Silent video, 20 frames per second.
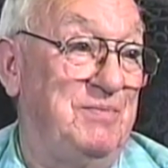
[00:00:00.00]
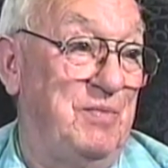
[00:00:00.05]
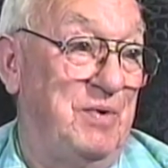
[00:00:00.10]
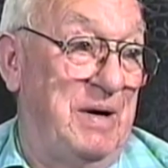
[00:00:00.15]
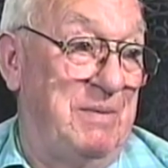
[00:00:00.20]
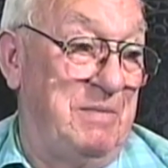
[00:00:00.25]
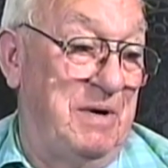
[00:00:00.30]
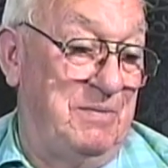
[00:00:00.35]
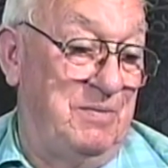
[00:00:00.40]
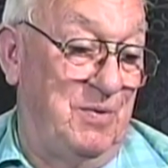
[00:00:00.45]
I
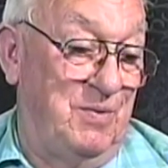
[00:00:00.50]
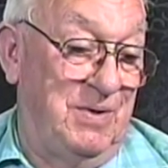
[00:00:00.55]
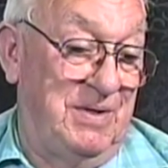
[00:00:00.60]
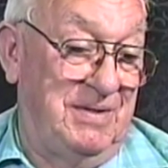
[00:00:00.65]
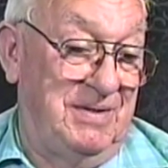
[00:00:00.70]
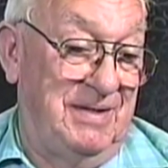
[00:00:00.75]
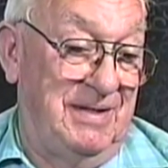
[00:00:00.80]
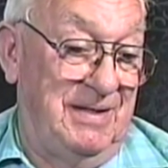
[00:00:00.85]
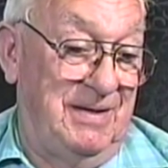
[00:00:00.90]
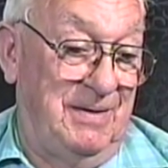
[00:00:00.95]
remember one
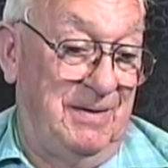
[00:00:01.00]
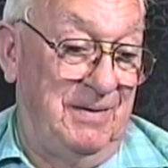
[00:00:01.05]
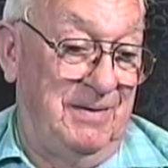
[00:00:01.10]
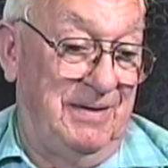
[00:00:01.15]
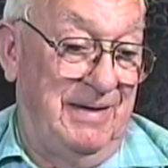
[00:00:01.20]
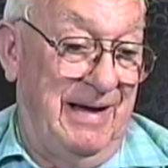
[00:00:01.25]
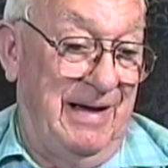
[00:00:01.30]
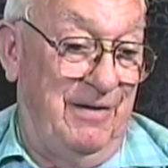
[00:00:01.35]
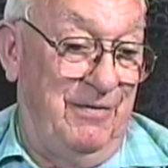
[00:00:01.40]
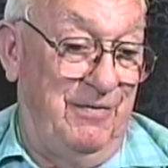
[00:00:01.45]
day
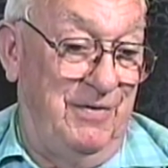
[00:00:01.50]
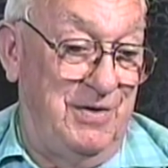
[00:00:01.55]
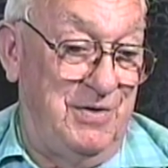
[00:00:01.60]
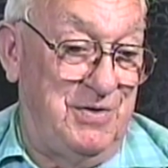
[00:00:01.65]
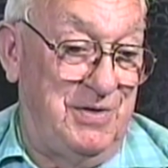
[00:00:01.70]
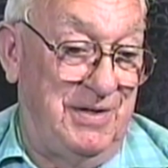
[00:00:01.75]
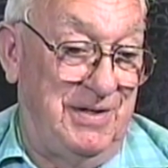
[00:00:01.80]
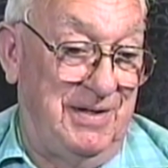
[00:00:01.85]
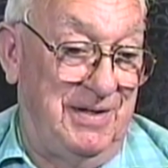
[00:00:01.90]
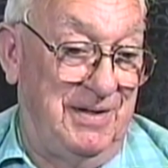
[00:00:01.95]

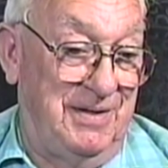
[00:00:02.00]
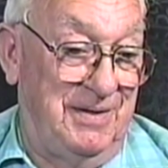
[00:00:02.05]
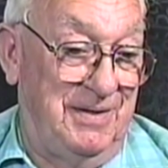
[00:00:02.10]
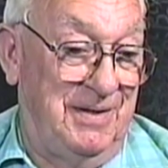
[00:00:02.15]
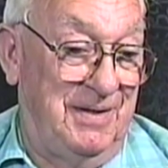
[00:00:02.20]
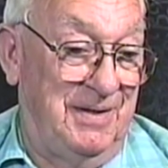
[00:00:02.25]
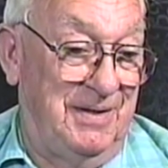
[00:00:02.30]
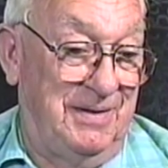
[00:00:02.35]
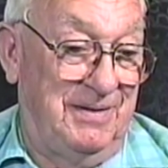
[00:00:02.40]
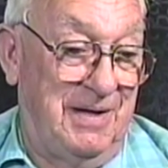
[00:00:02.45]
catfishing and uh,
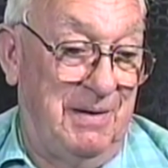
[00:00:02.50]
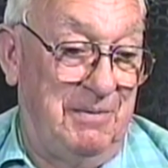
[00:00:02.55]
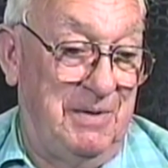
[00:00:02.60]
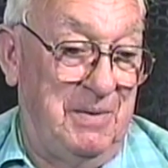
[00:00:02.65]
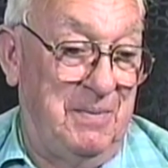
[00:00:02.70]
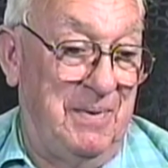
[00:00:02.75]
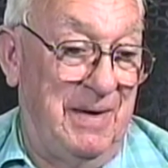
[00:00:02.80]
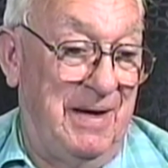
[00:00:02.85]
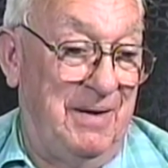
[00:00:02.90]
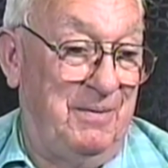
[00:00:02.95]

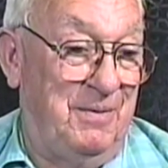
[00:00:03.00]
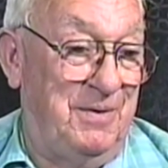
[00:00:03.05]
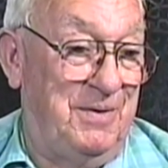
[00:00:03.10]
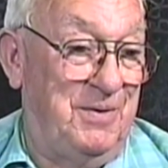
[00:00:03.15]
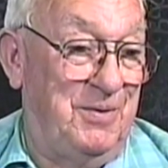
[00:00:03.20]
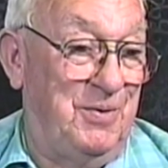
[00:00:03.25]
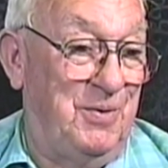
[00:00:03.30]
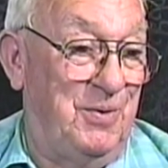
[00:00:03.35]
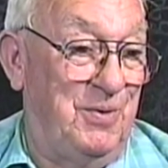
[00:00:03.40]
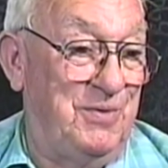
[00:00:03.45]
coming back with a
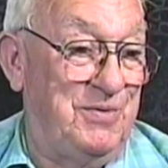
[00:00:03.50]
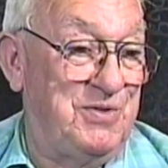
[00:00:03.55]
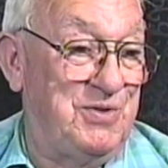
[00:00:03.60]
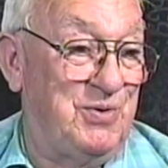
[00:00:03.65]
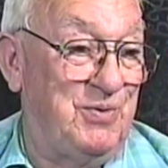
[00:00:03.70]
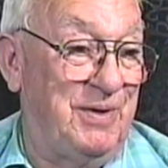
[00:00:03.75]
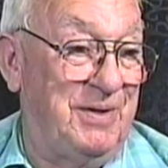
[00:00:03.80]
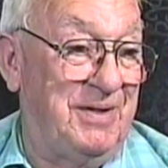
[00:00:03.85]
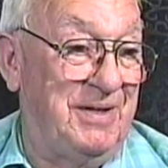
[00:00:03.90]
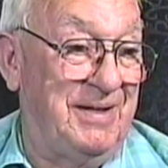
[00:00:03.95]
whole
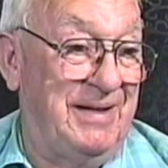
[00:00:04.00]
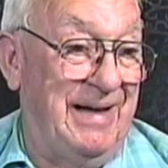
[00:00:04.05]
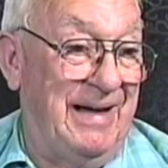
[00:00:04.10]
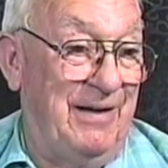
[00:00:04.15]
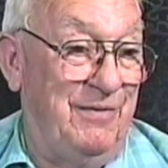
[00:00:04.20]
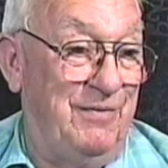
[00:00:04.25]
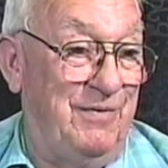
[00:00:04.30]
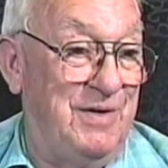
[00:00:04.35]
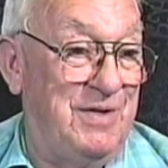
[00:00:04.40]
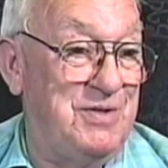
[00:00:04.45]
string of
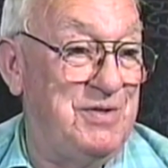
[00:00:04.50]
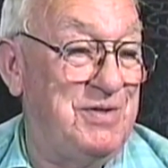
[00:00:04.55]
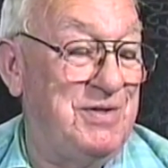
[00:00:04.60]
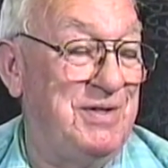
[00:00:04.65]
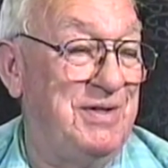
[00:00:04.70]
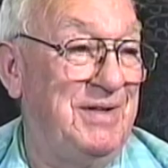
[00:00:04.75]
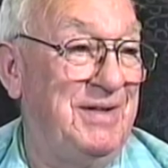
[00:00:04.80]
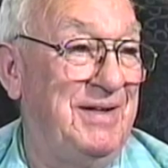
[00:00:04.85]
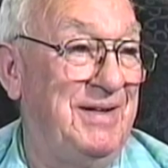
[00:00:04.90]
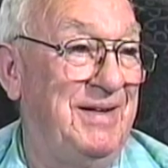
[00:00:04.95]
catfish
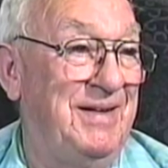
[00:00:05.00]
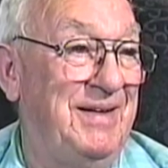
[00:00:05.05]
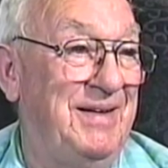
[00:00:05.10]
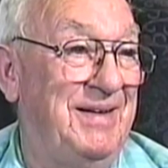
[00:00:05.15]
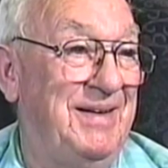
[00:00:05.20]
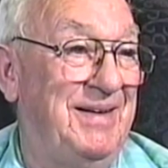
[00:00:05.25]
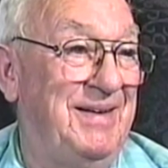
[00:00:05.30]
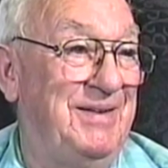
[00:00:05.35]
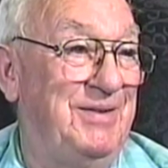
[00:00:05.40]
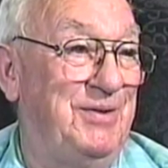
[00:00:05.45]

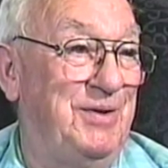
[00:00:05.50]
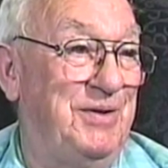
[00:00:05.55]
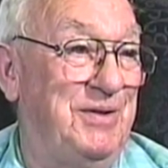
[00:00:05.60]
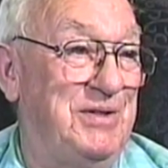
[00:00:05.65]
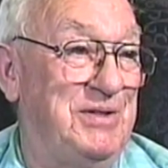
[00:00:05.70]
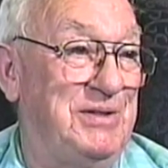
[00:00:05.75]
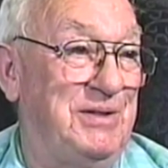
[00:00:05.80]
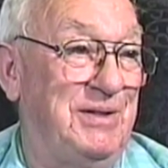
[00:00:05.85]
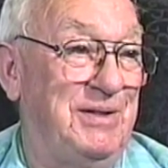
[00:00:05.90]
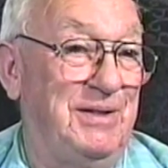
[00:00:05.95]
to
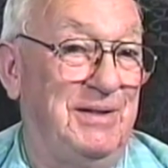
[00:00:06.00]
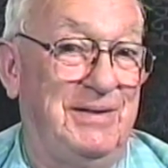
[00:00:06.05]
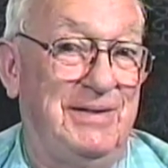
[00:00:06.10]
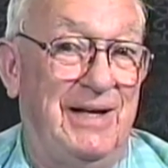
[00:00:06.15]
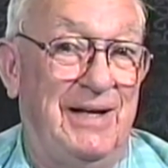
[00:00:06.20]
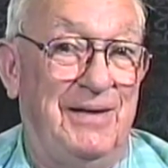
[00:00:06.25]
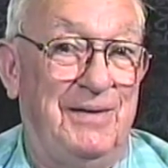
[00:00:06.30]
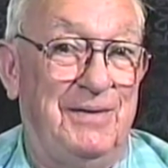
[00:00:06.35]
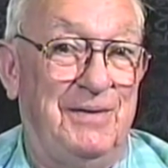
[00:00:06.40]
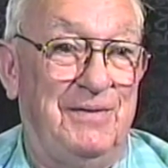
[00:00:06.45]
this little
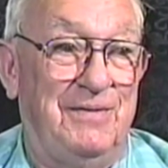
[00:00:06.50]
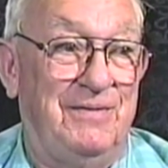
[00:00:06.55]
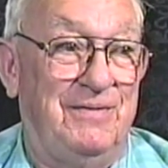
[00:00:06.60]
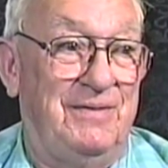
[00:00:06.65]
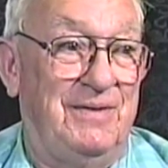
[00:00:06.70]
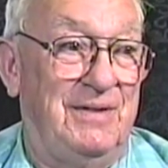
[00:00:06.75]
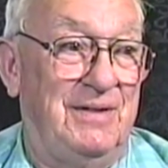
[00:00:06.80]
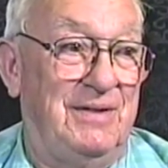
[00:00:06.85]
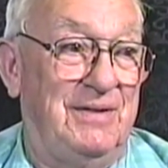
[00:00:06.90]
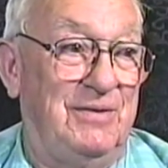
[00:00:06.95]
town of
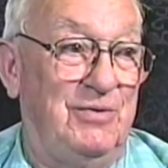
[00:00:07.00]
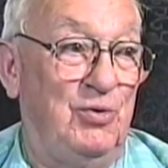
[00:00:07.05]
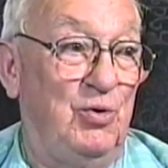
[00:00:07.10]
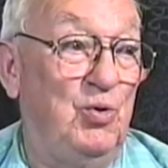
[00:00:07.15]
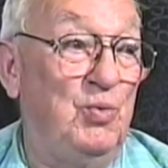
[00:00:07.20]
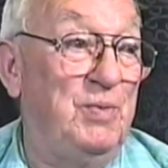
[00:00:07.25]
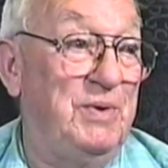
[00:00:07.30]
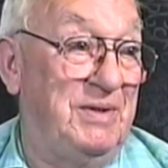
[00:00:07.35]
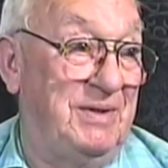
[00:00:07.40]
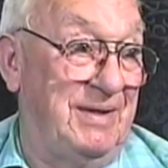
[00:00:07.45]
uh,
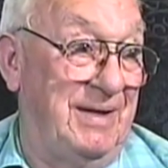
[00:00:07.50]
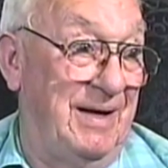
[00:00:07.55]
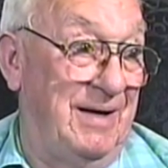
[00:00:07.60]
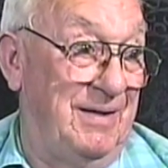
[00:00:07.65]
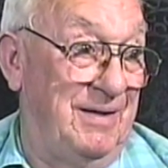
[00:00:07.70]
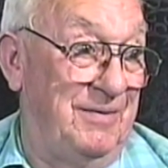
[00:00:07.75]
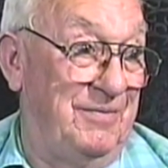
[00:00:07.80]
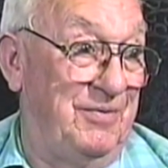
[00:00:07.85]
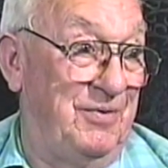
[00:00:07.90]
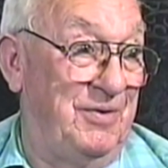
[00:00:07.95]
Newman,
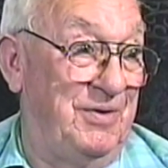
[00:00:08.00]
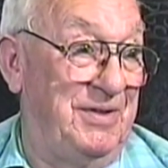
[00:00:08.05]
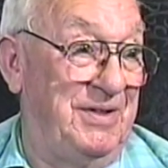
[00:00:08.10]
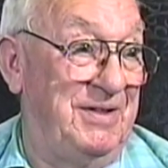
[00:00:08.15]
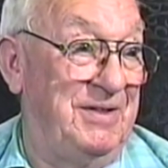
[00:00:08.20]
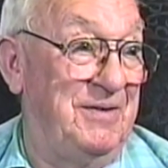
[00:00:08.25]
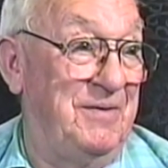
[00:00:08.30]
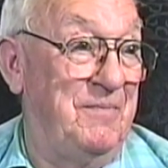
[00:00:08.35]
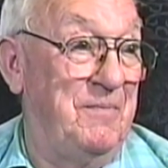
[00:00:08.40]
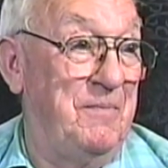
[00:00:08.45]
California,